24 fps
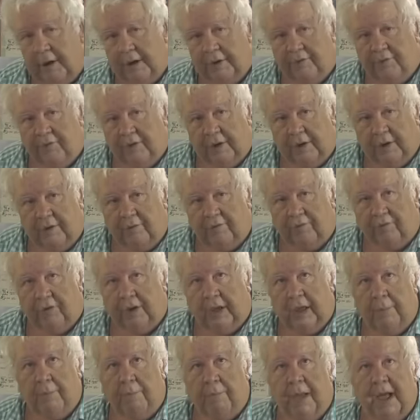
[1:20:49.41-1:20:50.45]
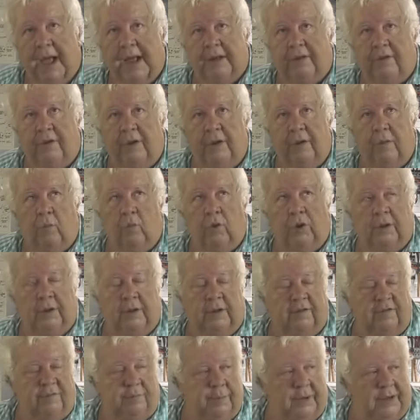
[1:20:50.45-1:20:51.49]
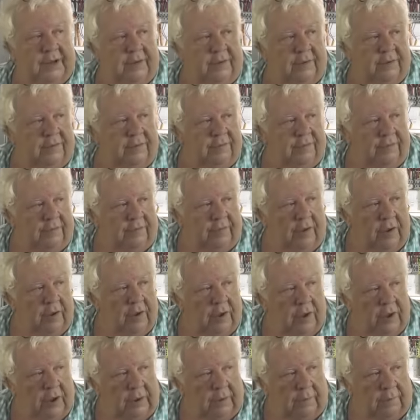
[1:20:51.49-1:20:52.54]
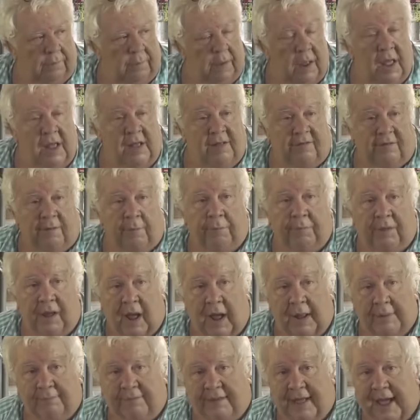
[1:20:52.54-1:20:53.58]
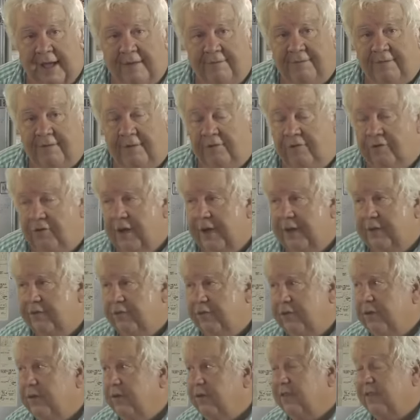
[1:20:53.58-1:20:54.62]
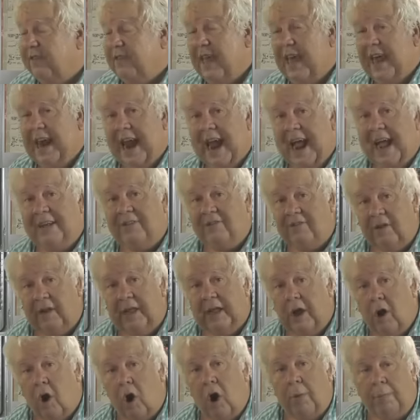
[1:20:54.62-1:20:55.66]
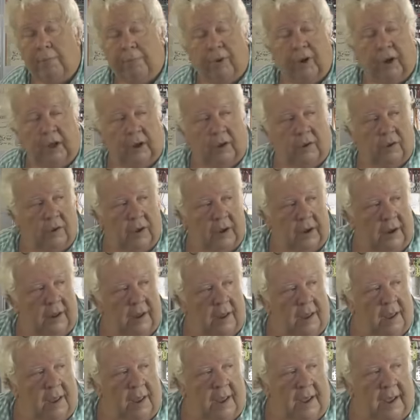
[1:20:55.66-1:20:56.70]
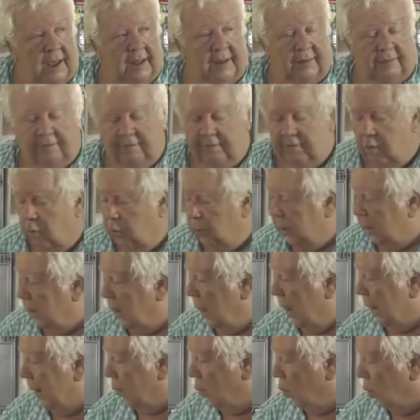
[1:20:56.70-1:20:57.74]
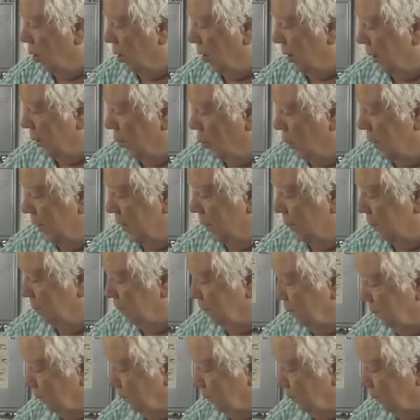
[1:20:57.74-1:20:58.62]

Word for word: engineers and get back to you, and wouldn't this be just as good, and sometimes have suggestions that actually are pretty good, and so we like working with them.